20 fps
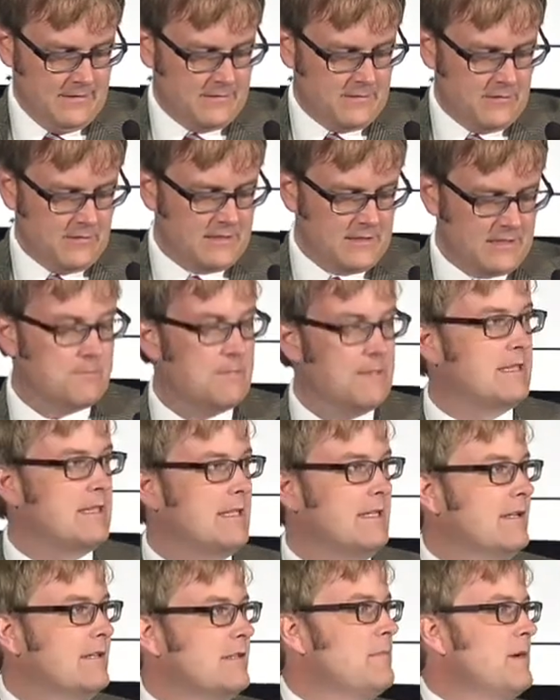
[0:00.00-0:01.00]
Joseph Smith
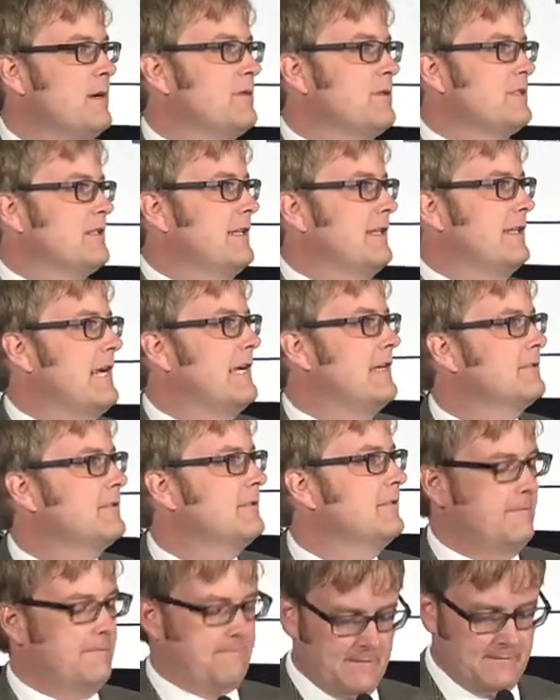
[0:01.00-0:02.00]
and other members of the
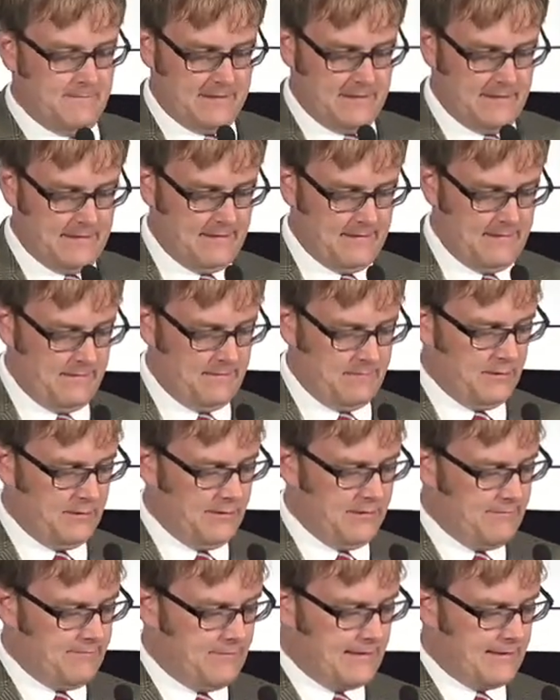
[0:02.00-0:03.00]
Council of 50
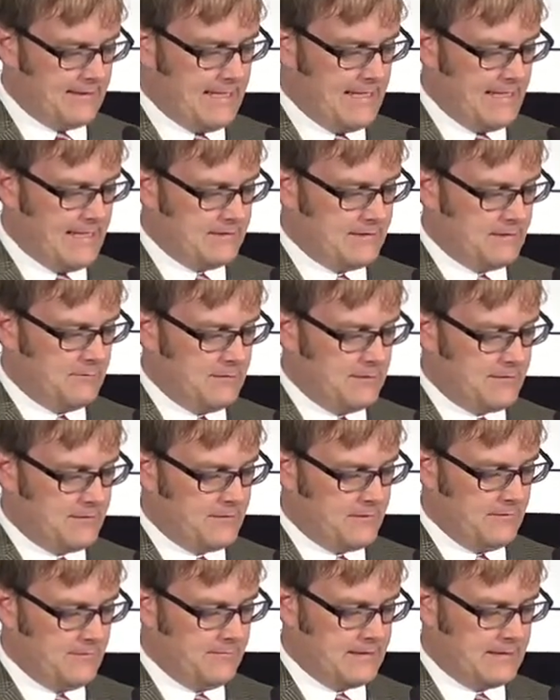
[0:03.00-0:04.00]
believed that the council would
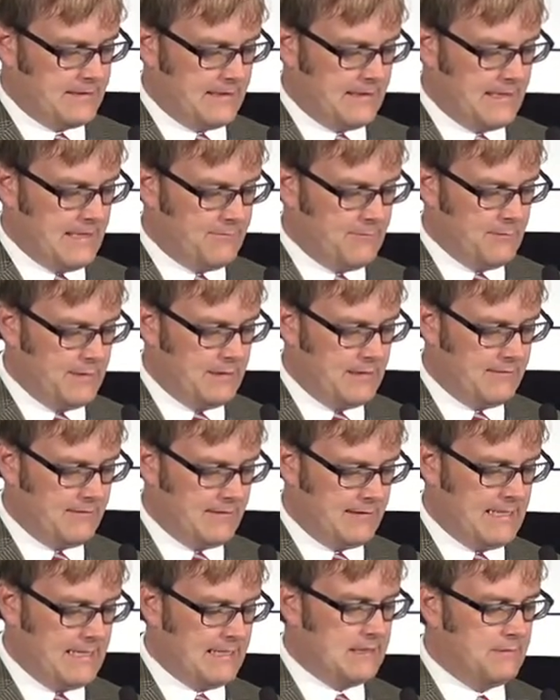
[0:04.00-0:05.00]
serve as the government of
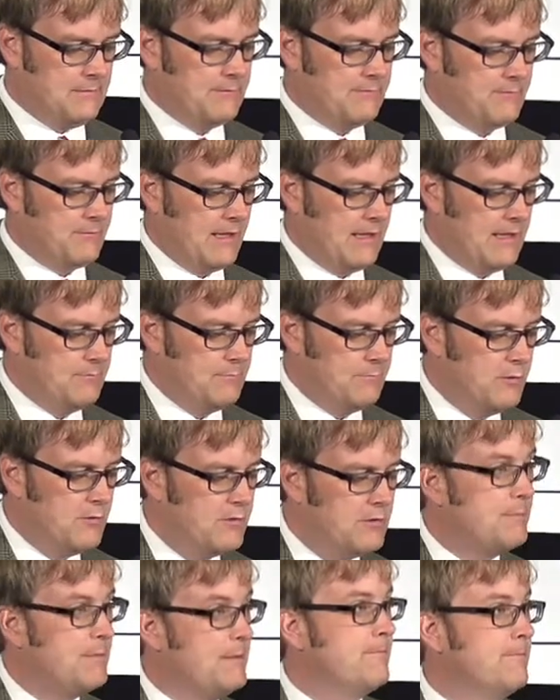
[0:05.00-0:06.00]
the kingdom of God
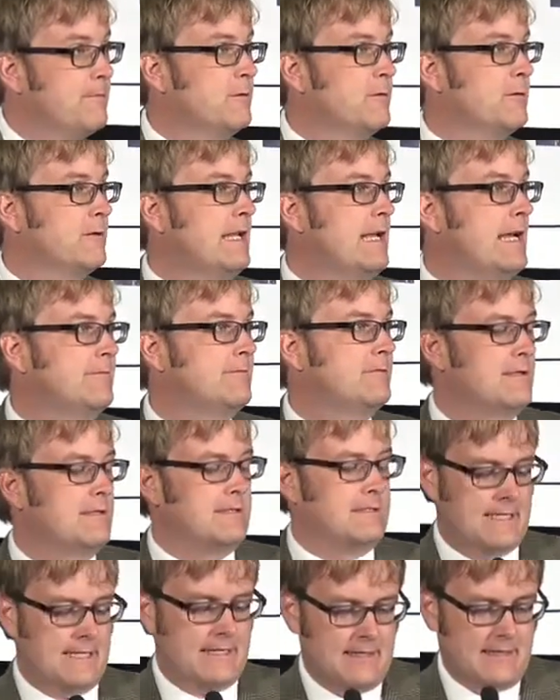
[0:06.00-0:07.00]
both before and after
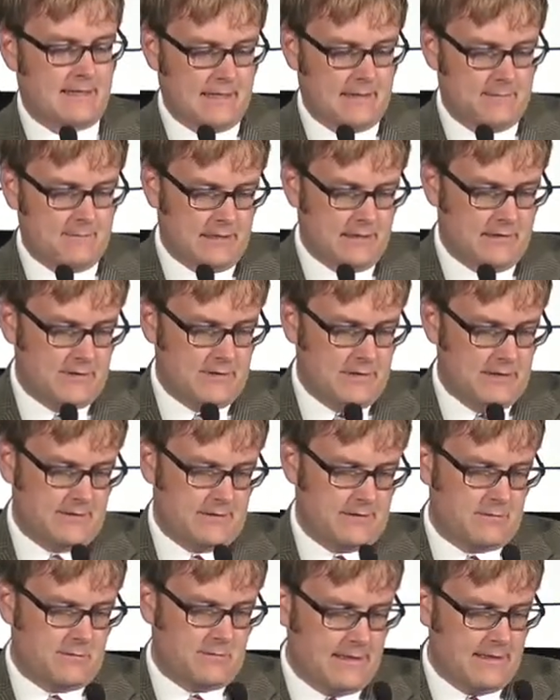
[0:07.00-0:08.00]
the second coming of
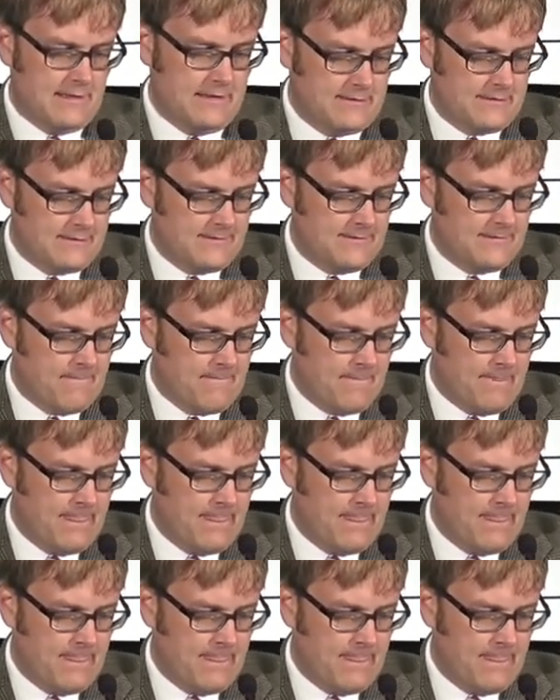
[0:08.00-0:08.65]
Jesus Christ.